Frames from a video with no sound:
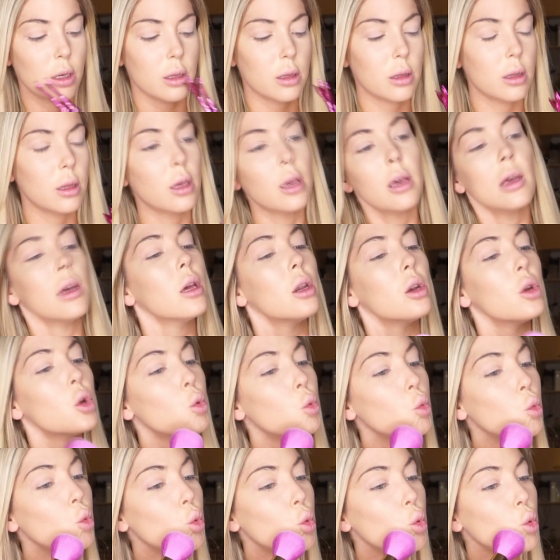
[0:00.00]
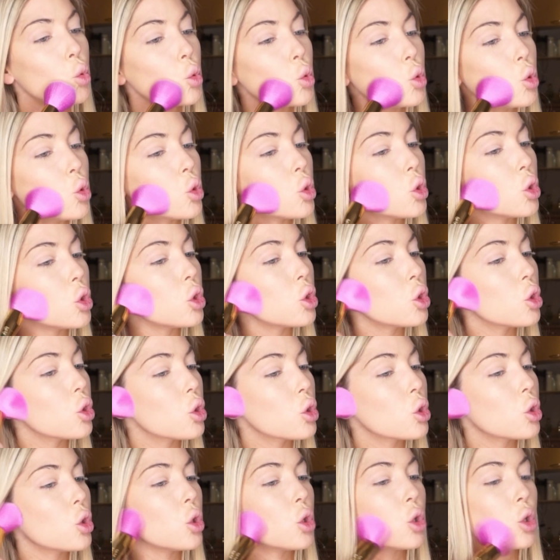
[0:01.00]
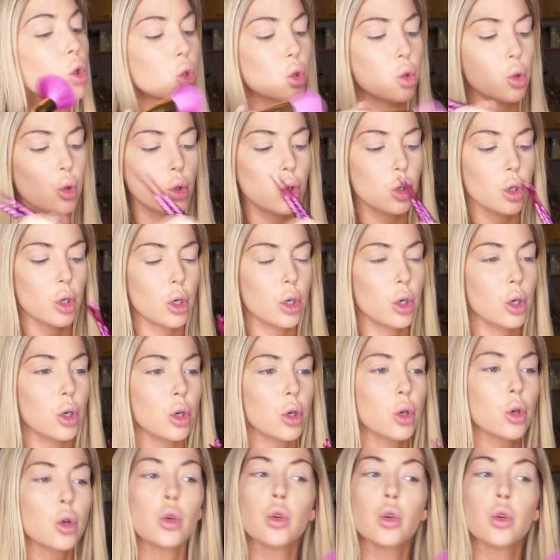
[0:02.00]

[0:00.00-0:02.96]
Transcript: And then under the contour,